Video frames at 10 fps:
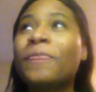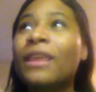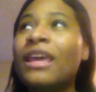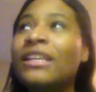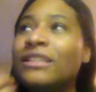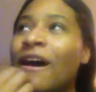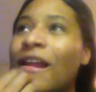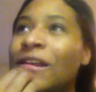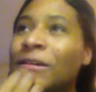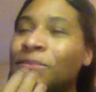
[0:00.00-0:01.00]
His
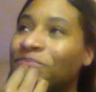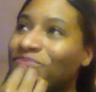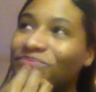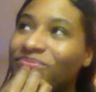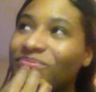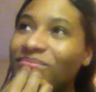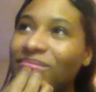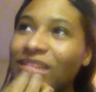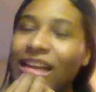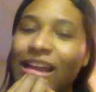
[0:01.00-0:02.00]
color,
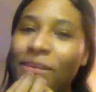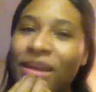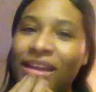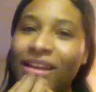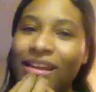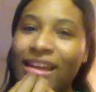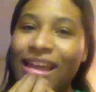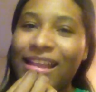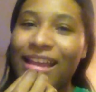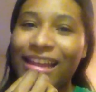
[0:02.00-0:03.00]
I mean, he
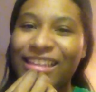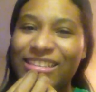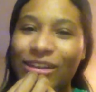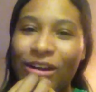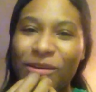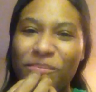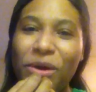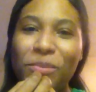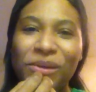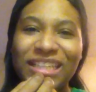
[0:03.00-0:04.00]
had that like dark
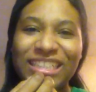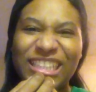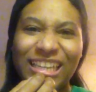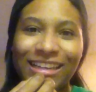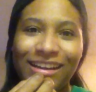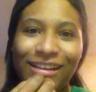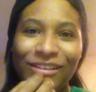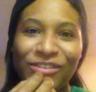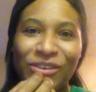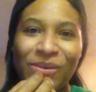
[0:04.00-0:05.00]
purplish looking
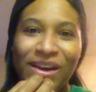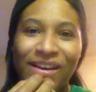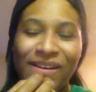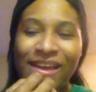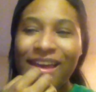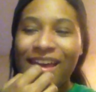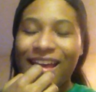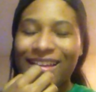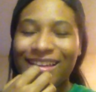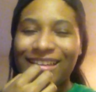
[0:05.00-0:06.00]
color for a while.
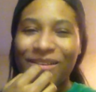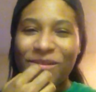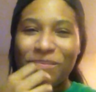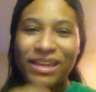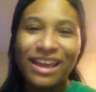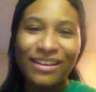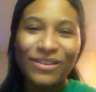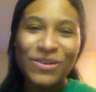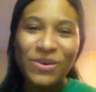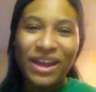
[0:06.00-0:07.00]
I think that would be kind of
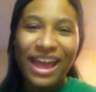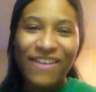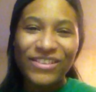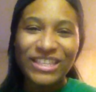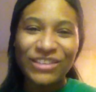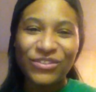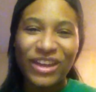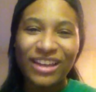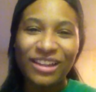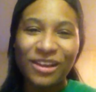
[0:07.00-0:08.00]
cool to have as his
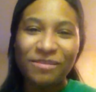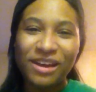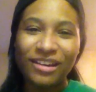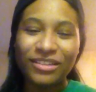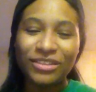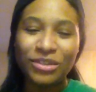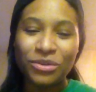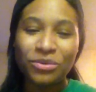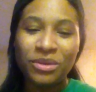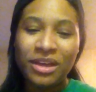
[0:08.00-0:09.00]
fan club color too.